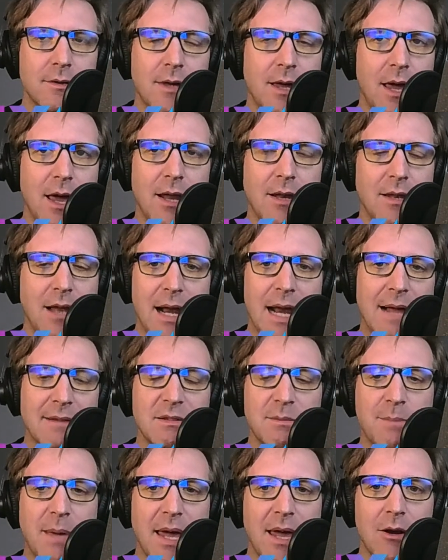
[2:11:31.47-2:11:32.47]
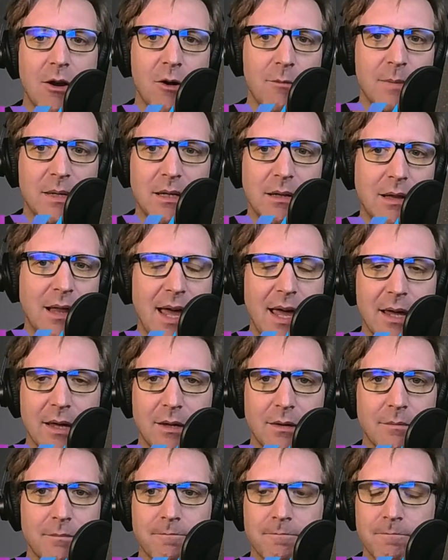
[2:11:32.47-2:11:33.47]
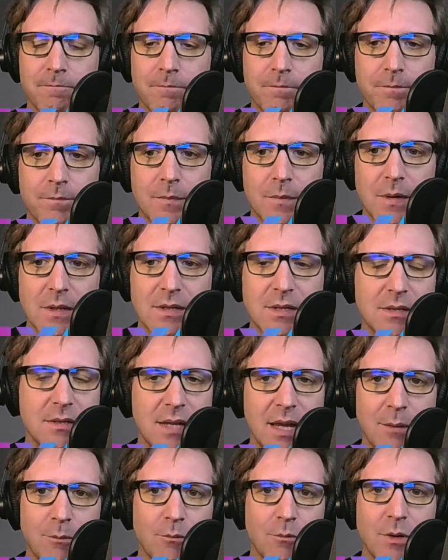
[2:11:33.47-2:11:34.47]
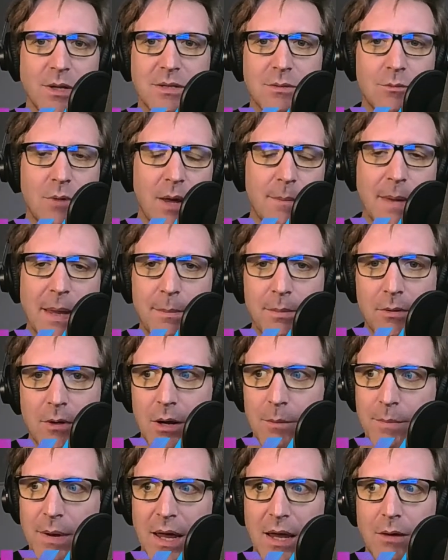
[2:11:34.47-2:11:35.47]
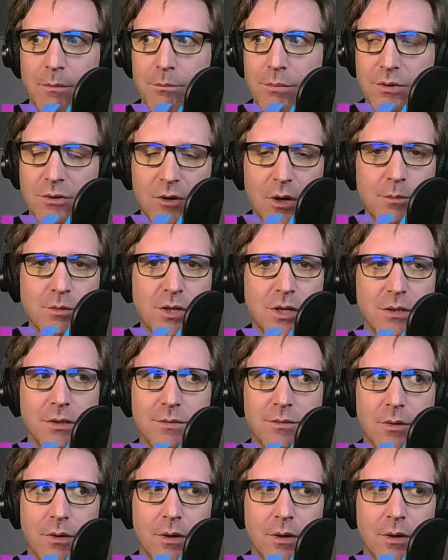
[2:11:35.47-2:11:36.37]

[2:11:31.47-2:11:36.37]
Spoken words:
and not have to pay an arm and a leg? It's the same reason why people aren't paying subscriptions